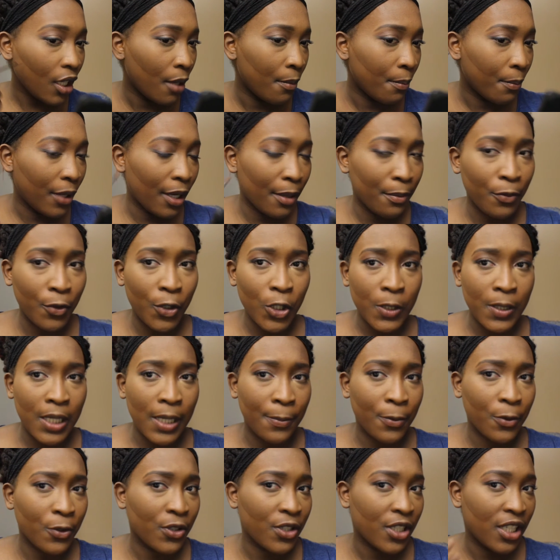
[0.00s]
but most
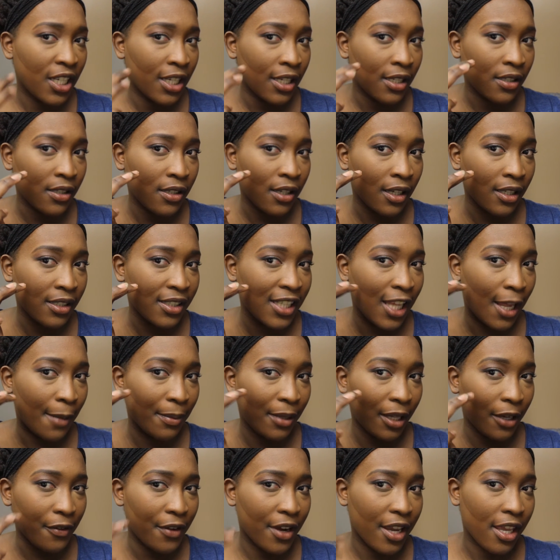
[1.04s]
people's cheeks stop
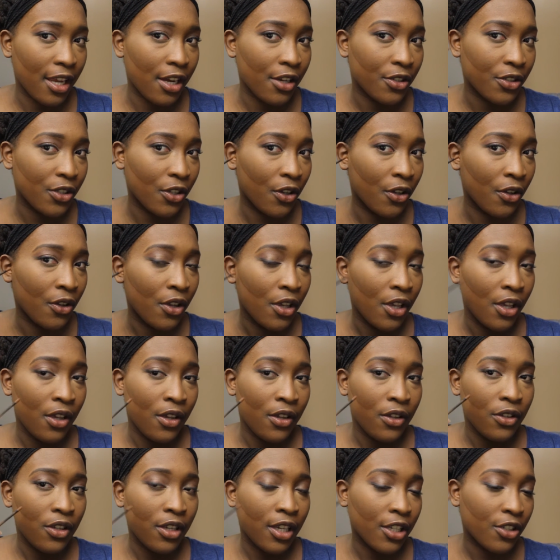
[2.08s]
like right here, so
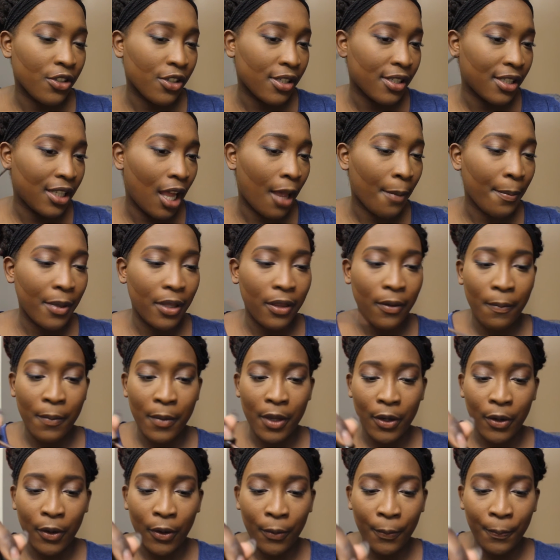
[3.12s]
you can just stop in the
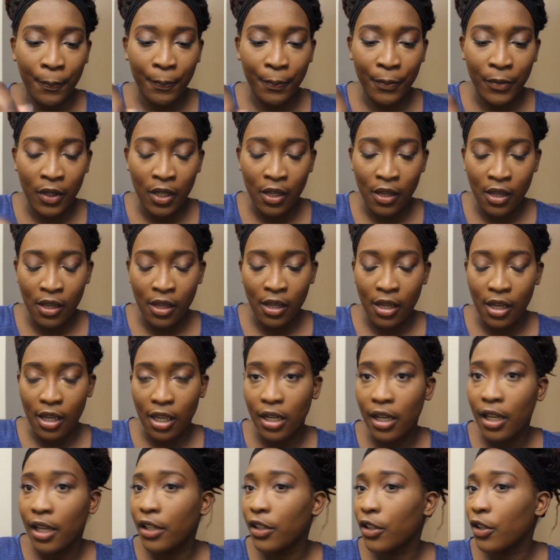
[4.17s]
middle,
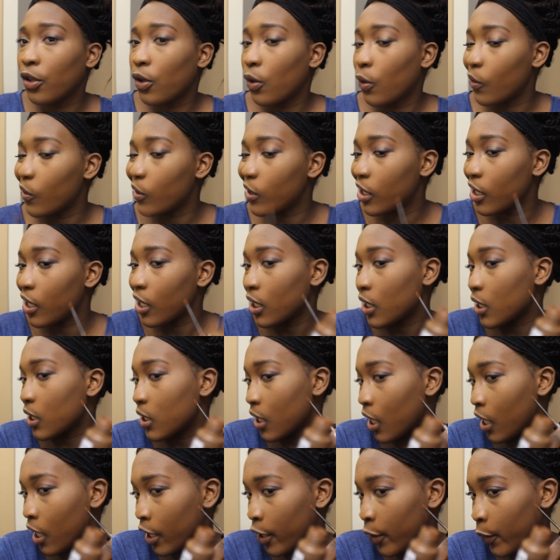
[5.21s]
and then you go on the other
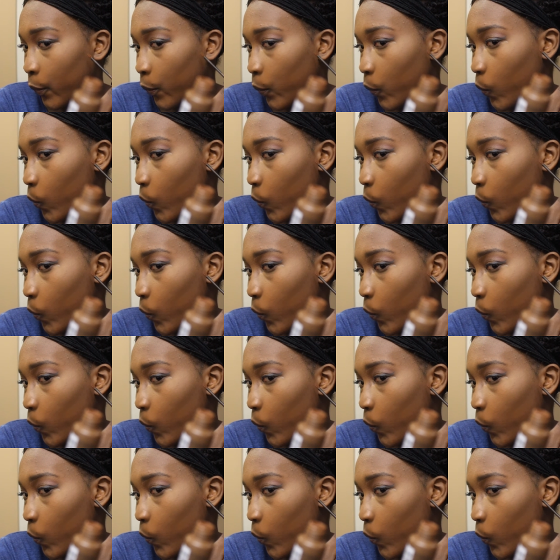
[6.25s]
side,